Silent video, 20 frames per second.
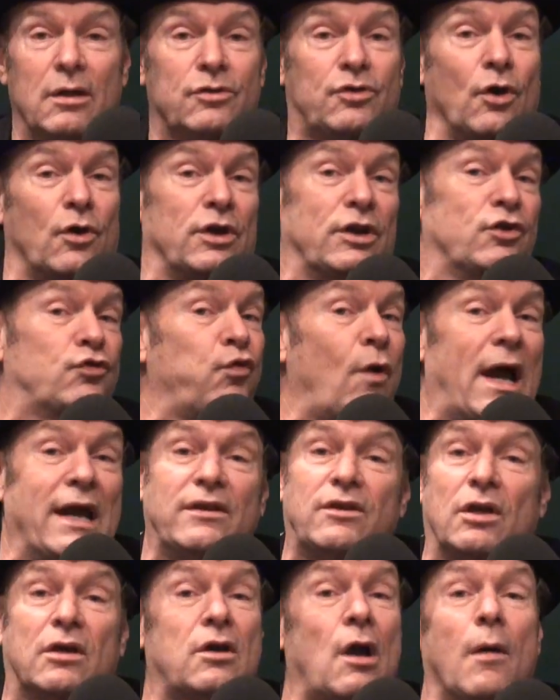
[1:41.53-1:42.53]
They're going to try
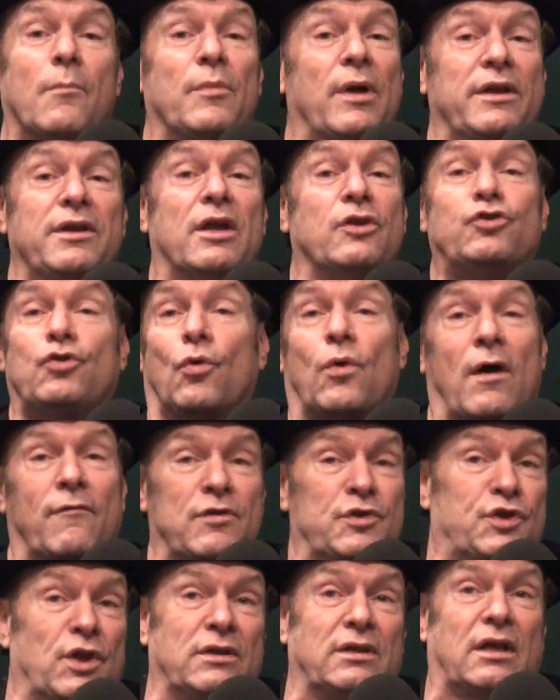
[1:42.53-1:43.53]
to come in and do
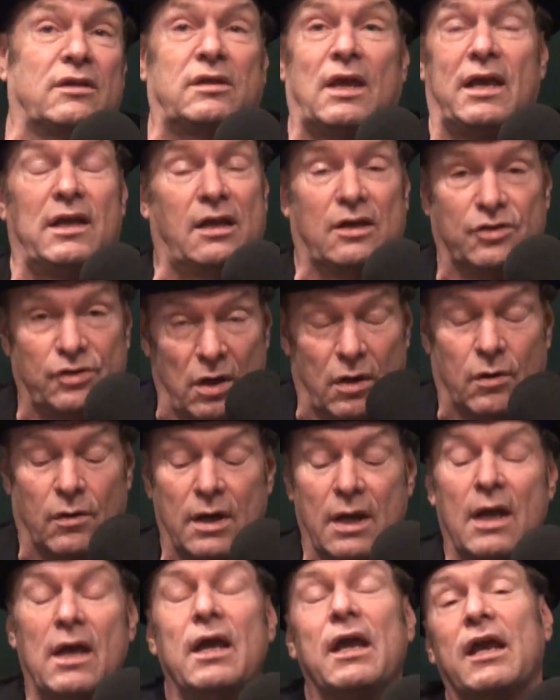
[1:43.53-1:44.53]
everything that they can do.
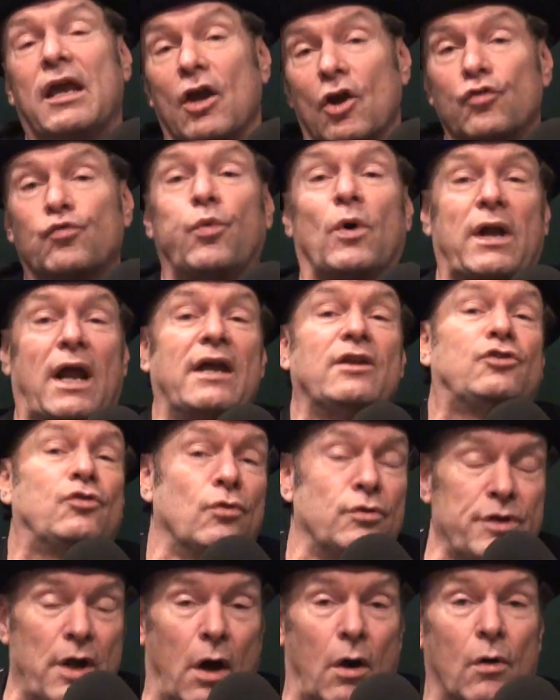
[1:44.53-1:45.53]
Here's what I
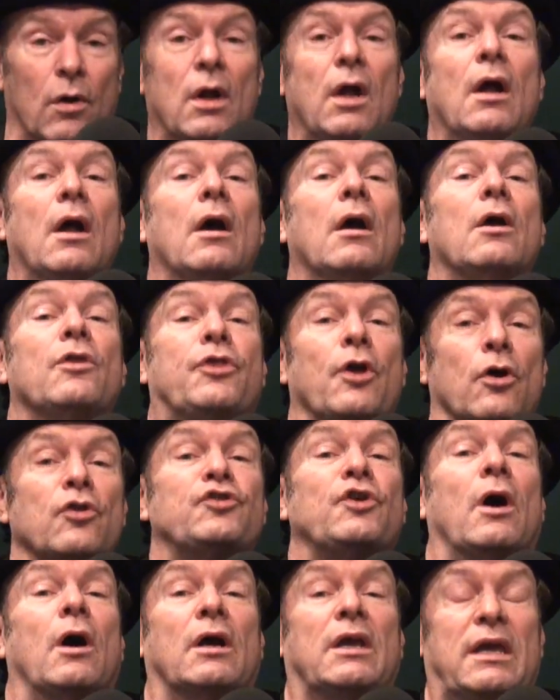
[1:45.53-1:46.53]
do know.
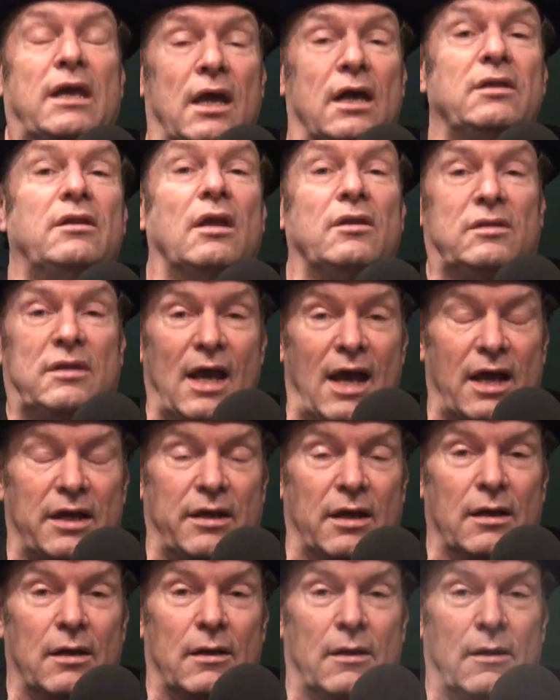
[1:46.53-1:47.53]
There's a kid dead.